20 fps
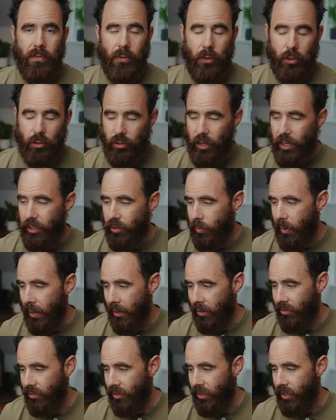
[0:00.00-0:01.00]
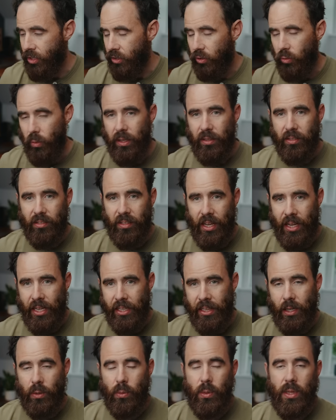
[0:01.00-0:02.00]
full transparency, just wanna say
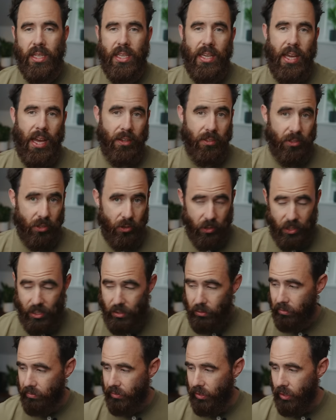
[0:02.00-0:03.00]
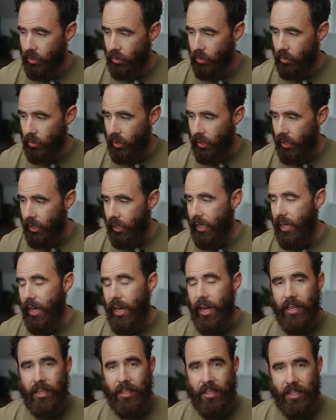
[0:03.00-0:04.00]
like with the X2D review,
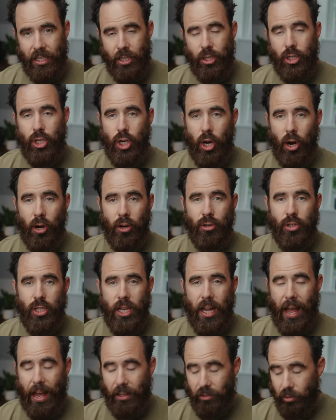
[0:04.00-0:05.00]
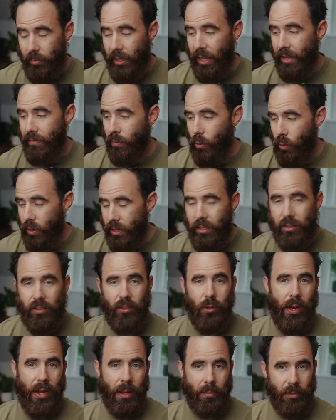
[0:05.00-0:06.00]
I did charge Hasselblad for this,
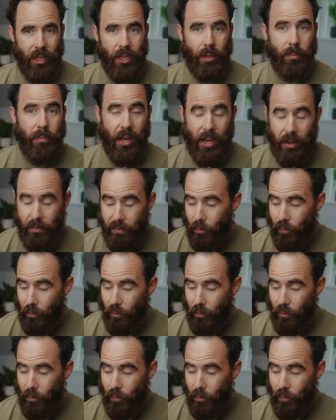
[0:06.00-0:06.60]
so I am getting paid